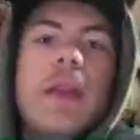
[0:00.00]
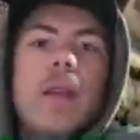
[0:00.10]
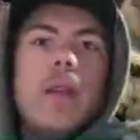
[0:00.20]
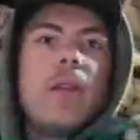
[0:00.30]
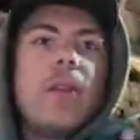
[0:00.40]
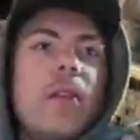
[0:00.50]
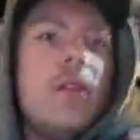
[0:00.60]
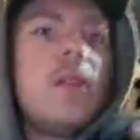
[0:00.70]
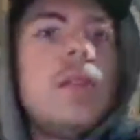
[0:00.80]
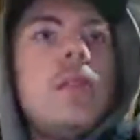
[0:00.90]

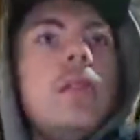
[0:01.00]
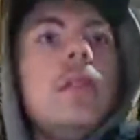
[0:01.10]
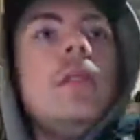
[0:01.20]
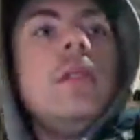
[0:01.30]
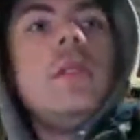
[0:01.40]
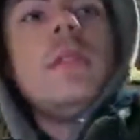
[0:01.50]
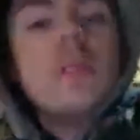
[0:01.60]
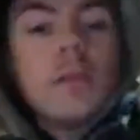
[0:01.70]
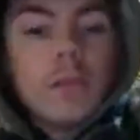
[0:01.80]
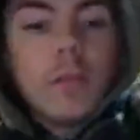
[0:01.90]
here,
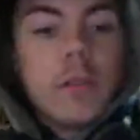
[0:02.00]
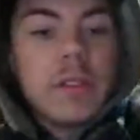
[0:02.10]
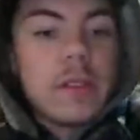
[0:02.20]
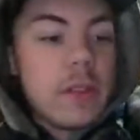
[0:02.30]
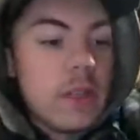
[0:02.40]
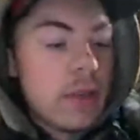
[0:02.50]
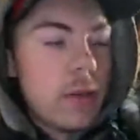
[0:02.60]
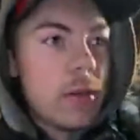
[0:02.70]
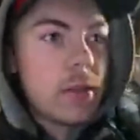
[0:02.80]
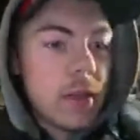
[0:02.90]
of course it's going to get
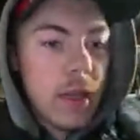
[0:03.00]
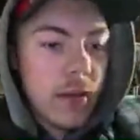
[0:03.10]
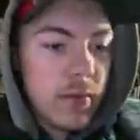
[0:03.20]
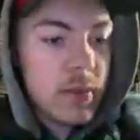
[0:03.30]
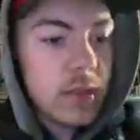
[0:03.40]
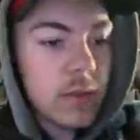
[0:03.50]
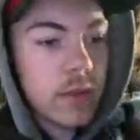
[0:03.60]
hooked on every single